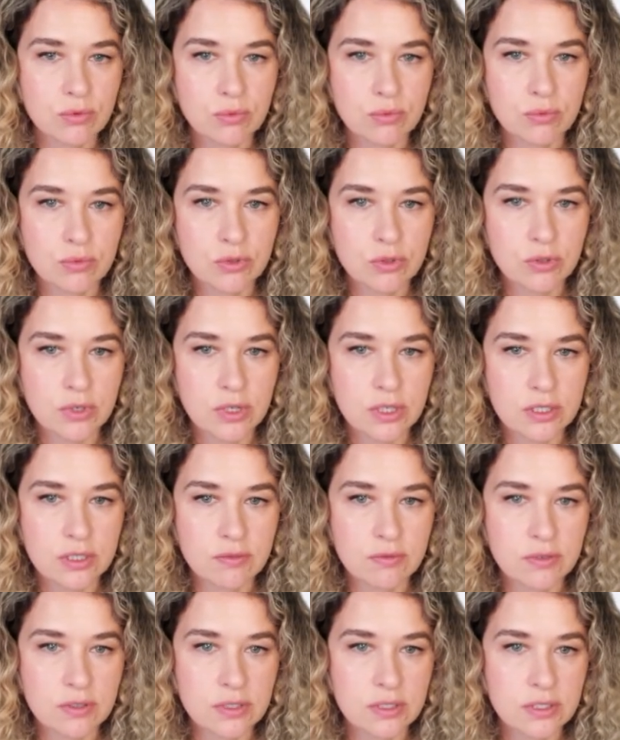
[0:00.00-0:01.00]
try
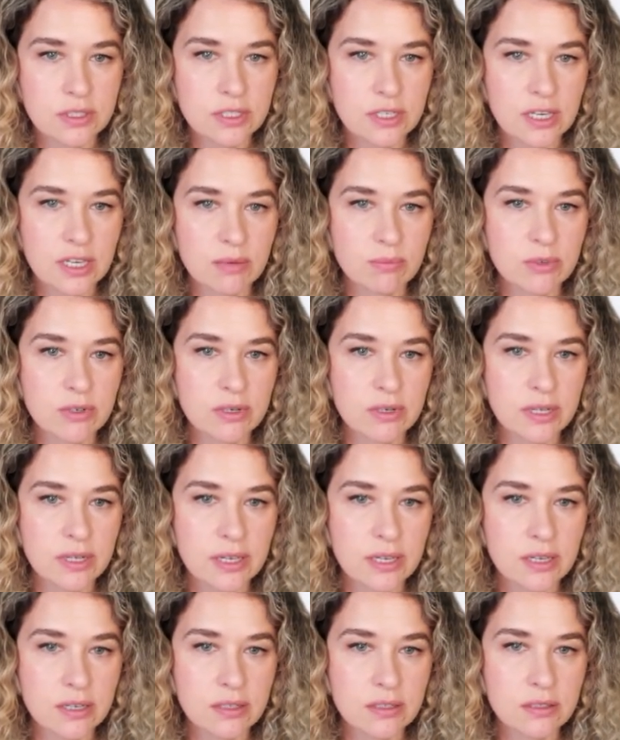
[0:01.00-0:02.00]
different camera
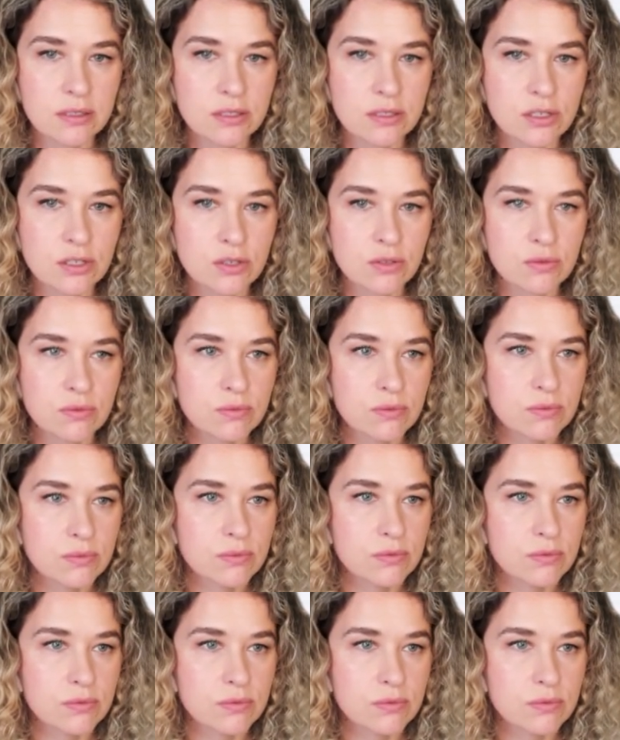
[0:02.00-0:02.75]
angles too.